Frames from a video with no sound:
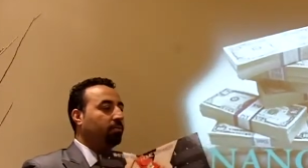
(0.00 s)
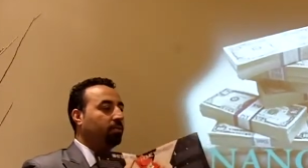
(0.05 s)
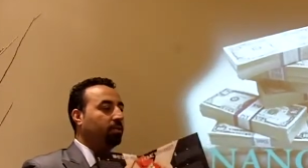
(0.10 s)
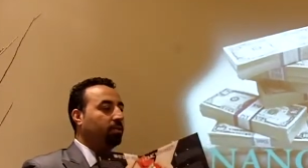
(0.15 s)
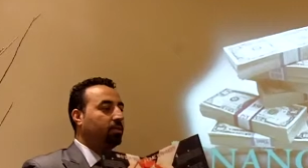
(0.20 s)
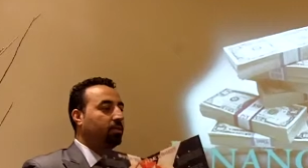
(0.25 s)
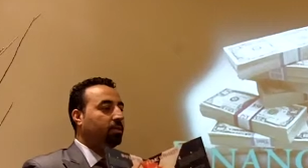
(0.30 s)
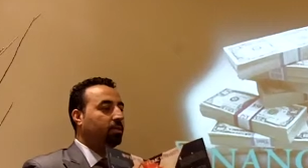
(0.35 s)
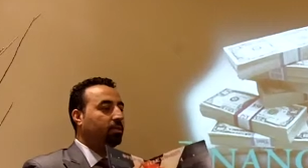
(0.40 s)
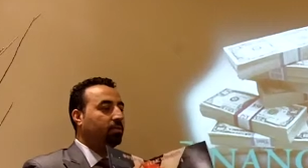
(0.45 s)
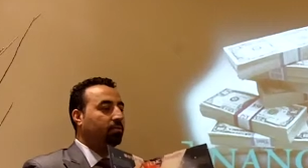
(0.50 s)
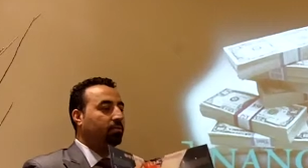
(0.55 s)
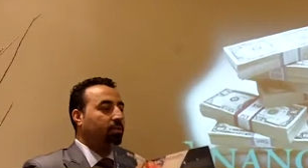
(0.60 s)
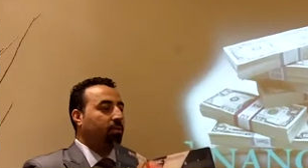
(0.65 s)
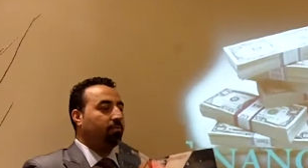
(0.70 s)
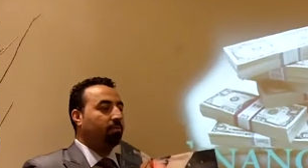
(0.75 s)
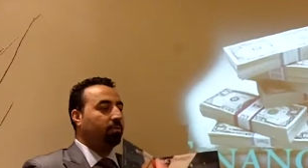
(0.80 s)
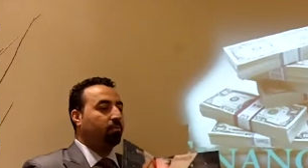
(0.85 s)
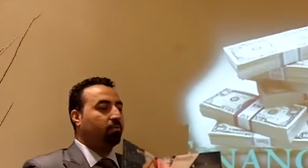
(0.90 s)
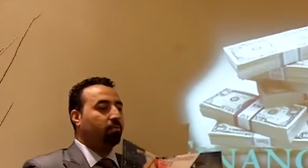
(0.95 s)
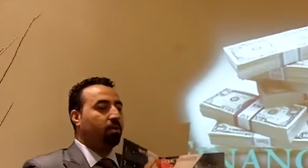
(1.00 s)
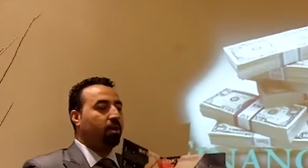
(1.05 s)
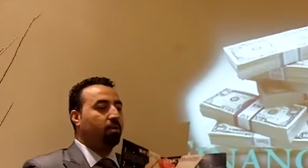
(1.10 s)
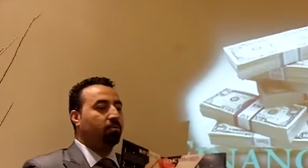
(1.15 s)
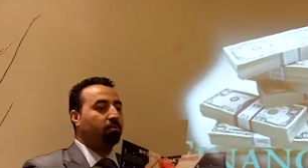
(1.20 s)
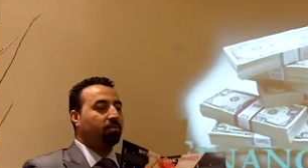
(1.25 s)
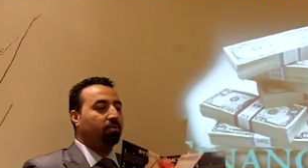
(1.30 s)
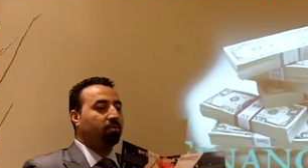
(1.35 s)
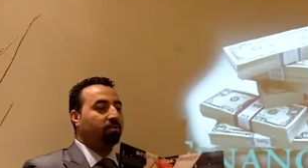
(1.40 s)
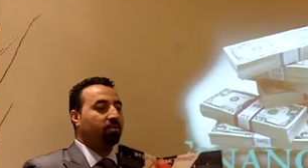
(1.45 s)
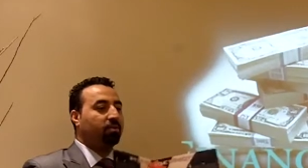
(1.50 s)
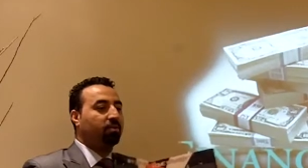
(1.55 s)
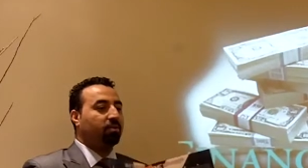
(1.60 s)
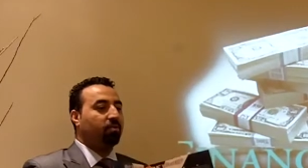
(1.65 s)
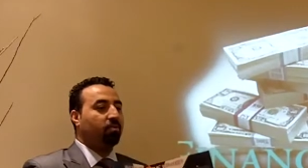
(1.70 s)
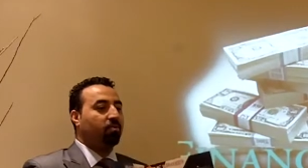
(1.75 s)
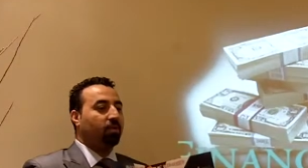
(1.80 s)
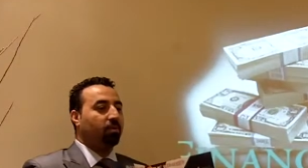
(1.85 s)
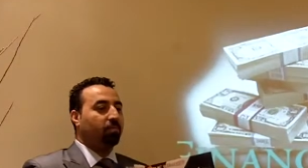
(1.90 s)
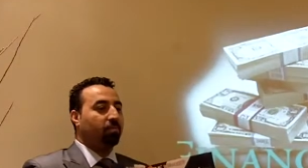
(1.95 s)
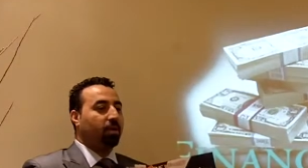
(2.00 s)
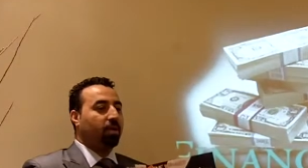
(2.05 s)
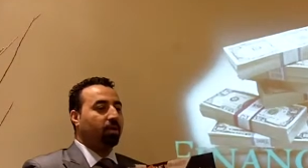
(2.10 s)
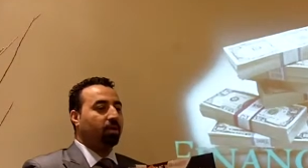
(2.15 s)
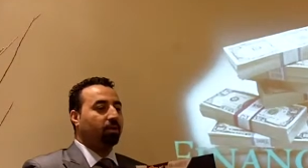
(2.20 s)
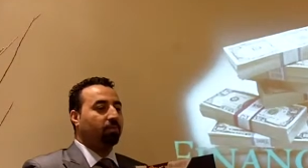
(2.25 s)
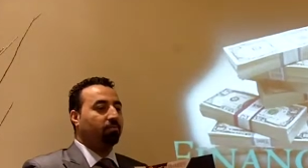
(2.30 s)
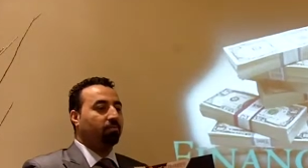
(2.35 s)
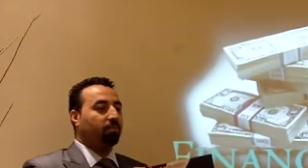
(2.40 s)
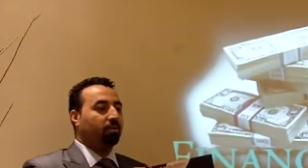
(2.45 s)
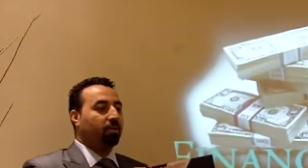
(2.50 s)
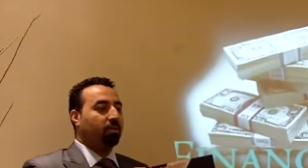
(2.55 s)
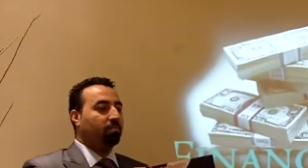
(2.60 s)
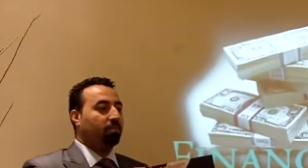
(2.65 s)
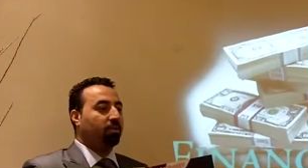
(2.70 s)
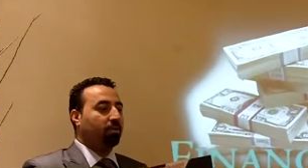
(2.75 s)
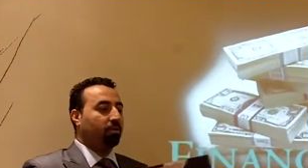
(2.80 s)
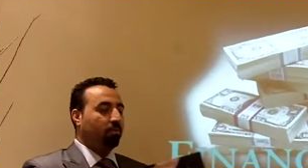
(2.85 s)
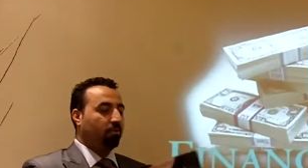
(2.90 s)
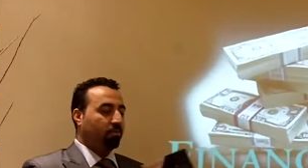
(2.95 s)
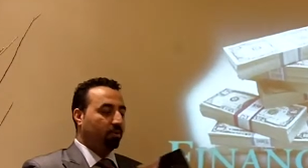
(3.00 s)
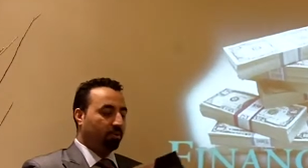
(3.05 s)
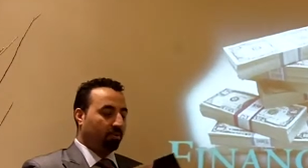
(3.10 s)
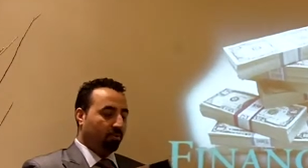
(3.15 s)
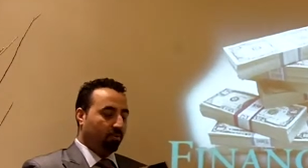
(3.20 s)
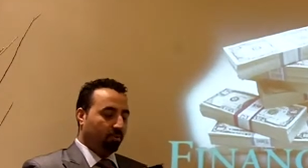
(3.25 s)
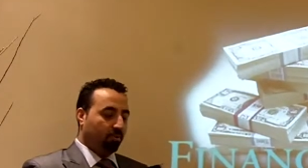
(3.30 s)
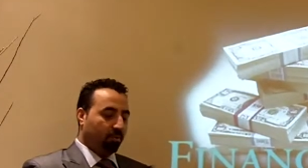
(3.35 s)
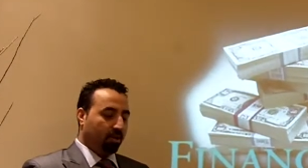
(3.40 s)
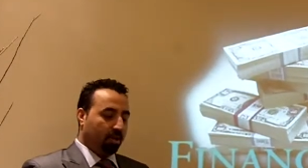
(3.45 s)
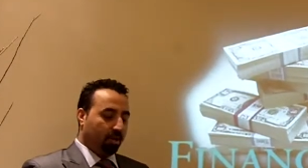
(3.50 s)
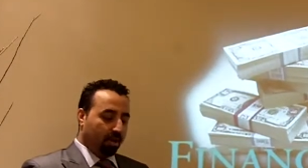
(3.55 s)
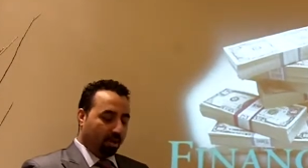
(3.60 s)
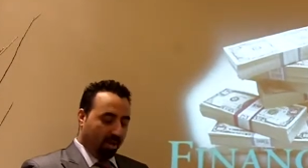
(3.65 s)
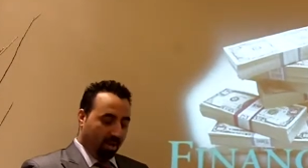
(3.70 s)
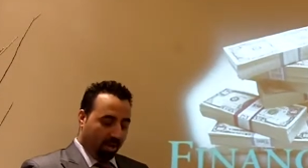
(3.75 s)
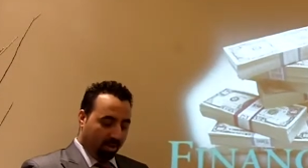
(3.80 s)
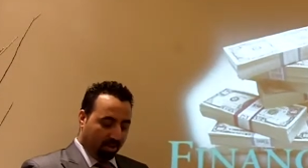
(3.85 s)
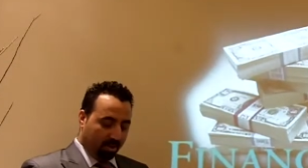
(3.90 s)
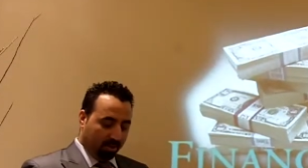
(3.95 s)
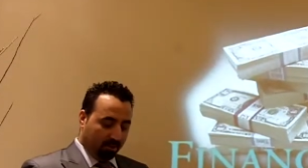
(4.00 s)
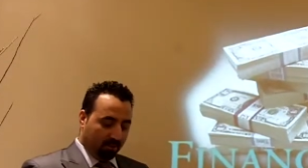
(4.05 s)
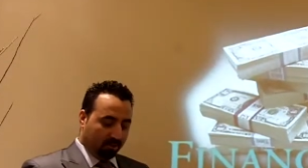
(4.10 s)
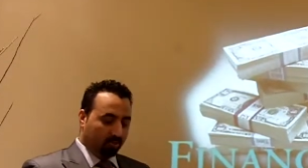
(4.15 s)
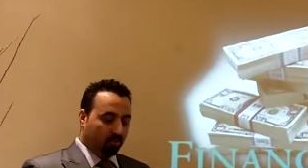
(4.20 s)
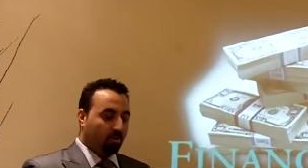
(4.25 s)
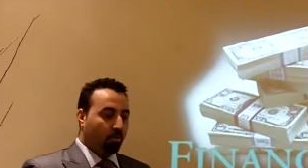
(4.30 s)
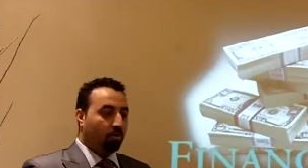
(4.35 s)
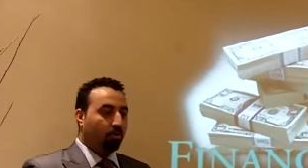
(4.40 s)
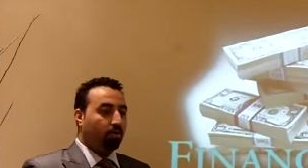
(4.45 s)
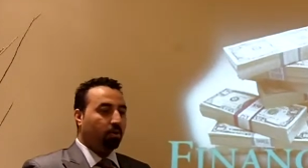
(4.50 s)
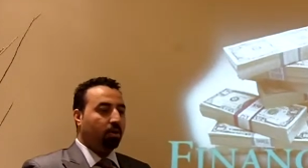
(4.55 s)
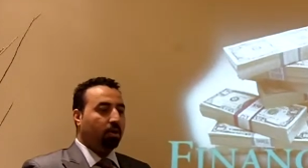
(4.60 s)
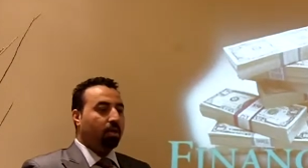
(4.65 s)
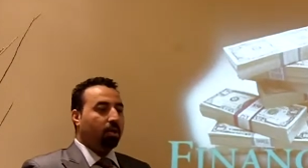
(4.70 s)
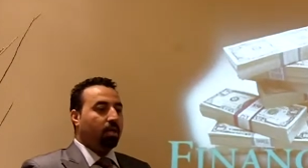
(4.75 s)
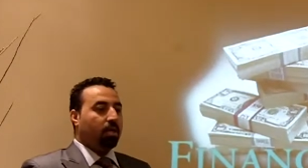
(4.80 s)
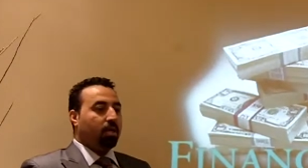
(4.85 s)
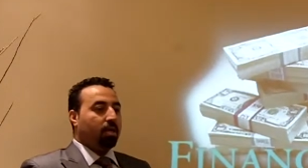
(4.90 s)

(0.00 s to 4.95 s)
So these are the seven promises that you will make for them that you will do. And this is more